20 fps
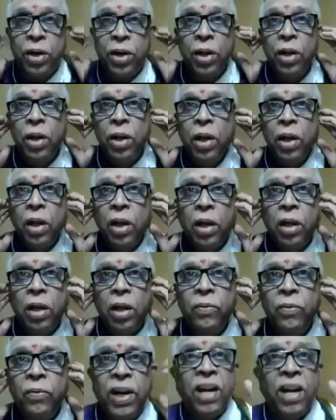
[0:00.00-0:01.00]
it,
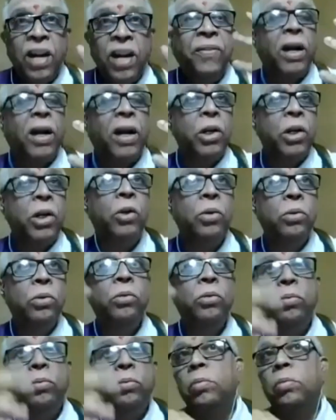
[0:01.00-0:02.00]
very difficult
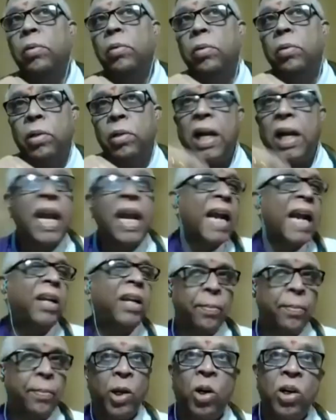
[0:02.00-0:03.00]
to
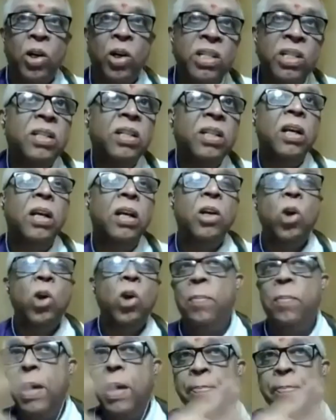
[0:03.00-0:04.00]
connect because
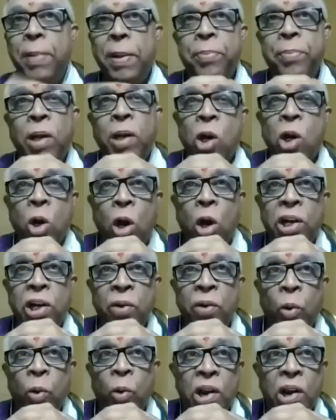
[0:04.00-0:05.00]
normal people are not
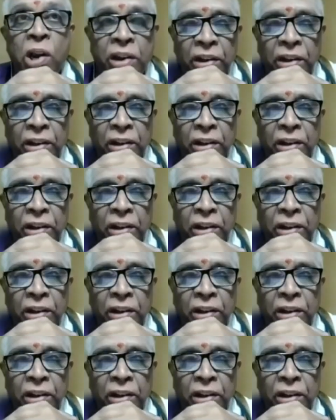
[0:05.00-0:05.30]
involved.